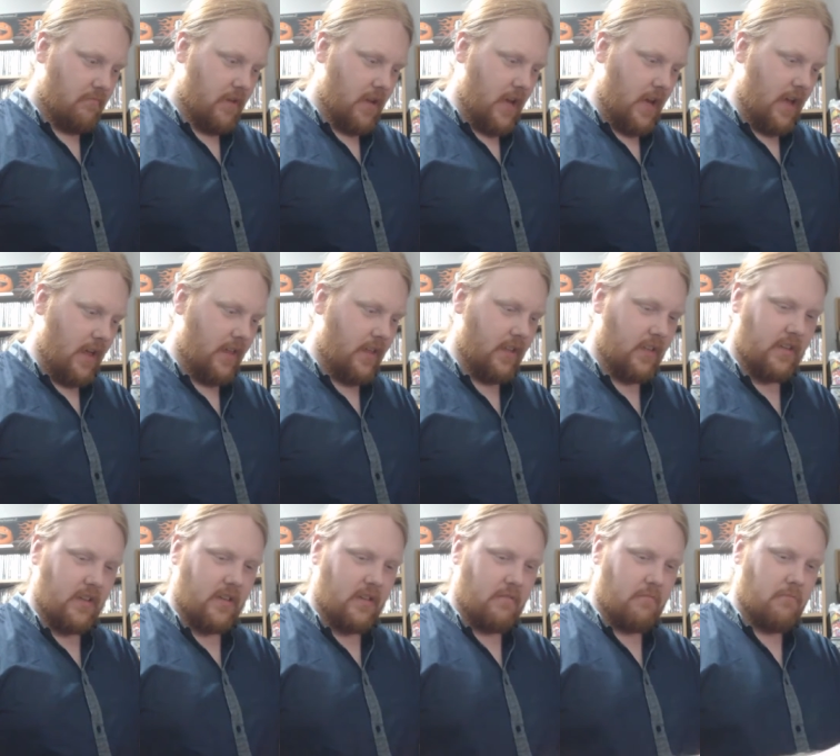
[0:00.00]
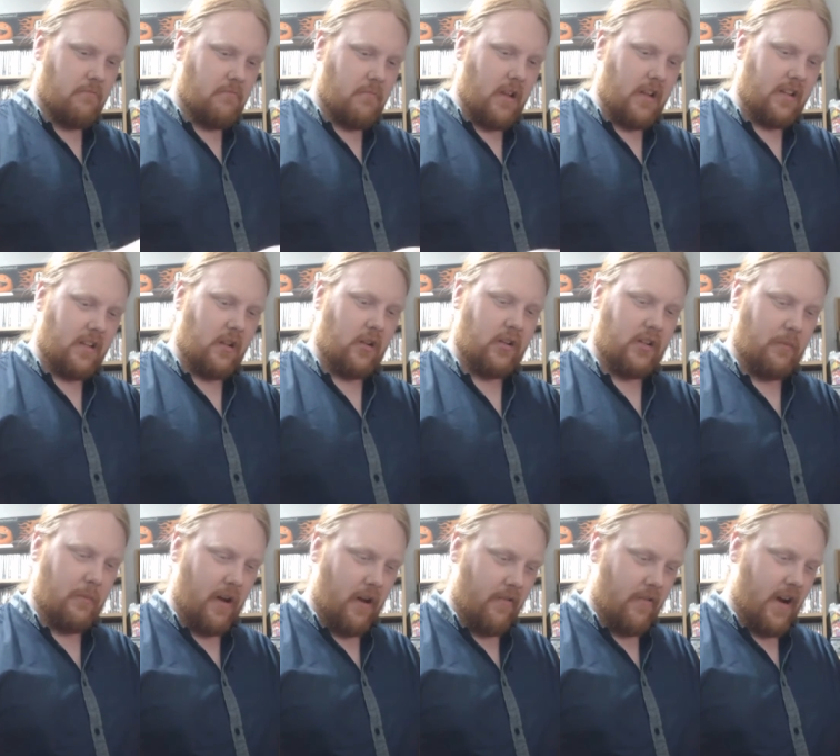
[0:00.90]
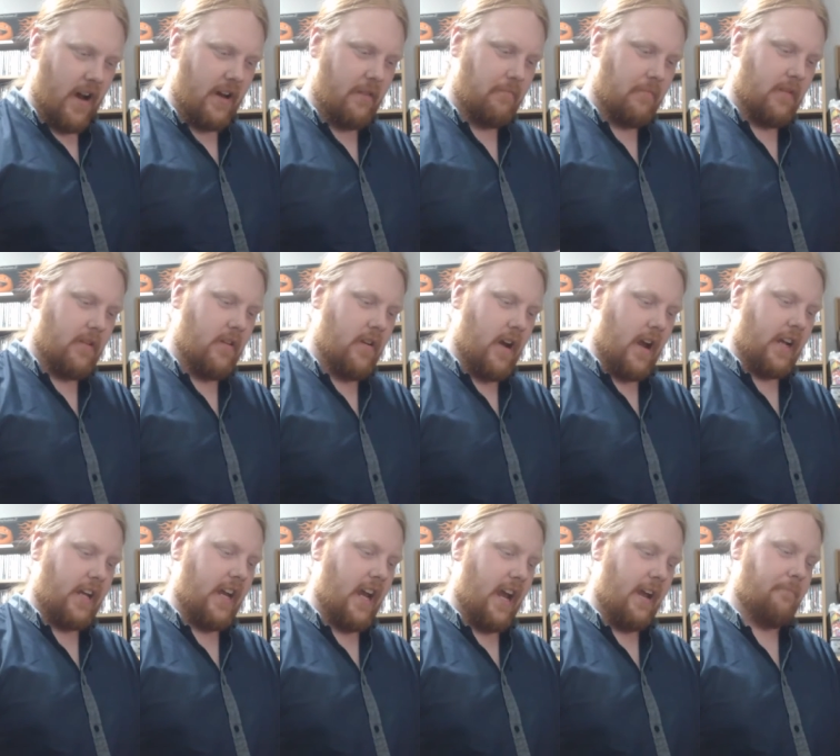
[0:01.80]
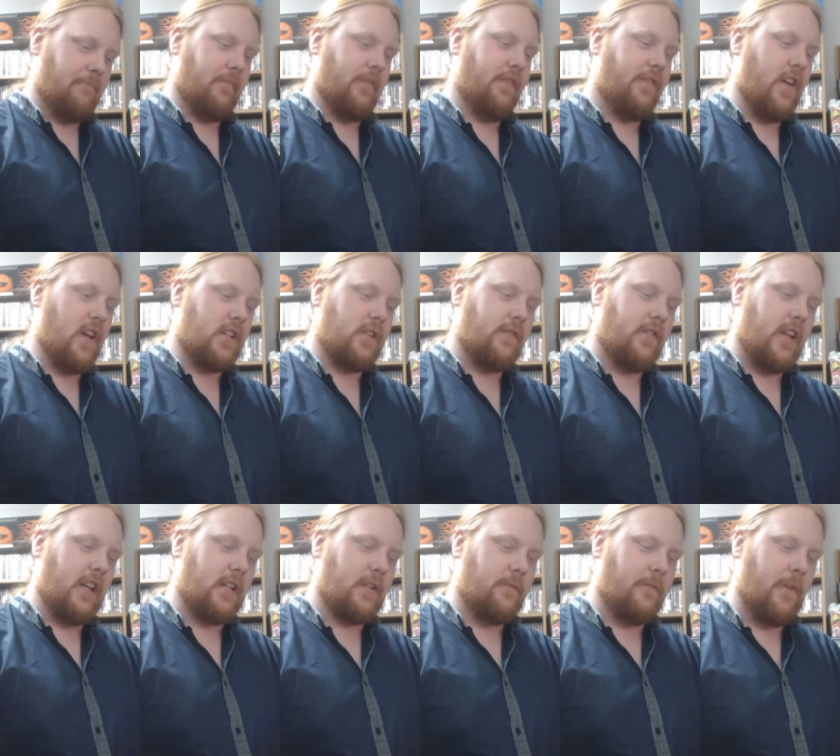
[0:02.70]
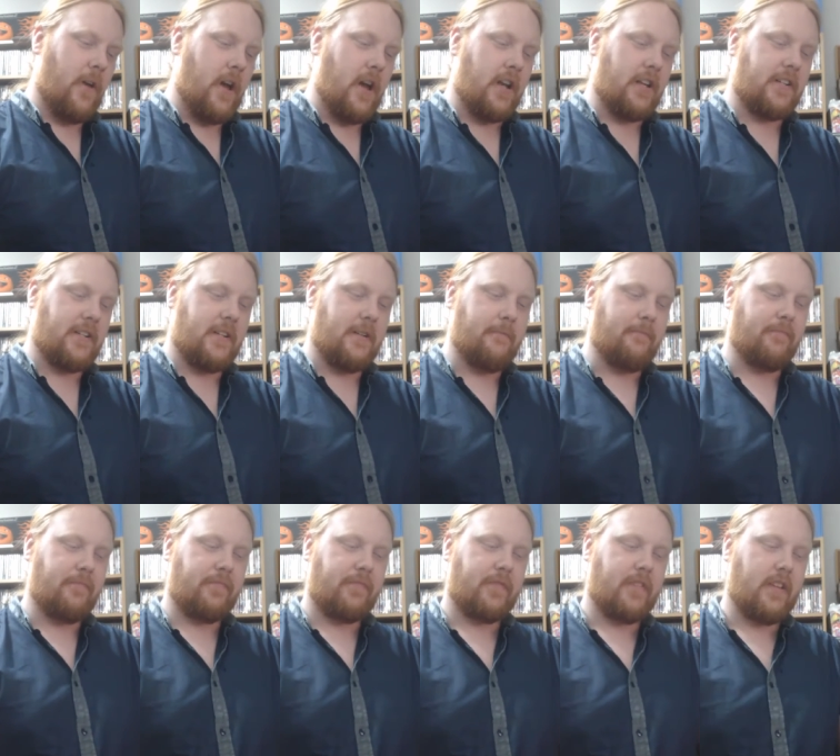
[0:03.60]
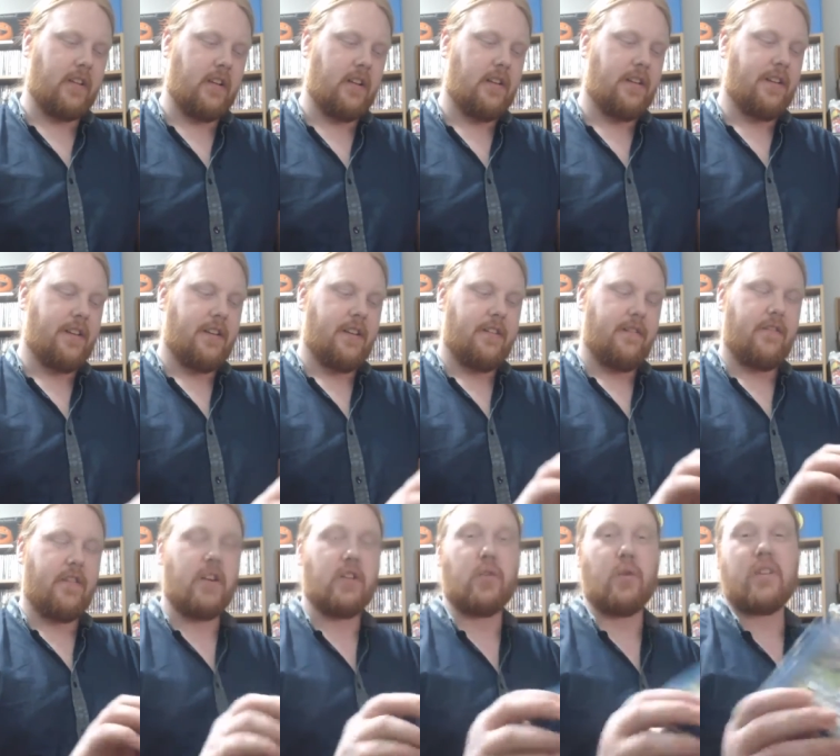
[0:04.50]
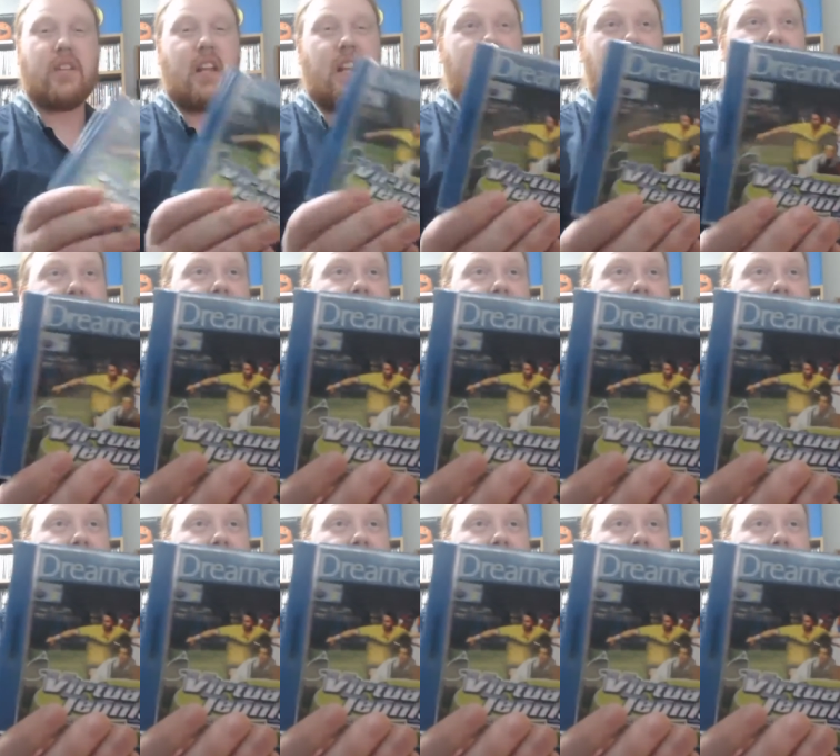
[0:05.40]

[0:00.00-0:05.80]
Yeah, that looks about right. Alright, okay. First things first. Virtua Tennis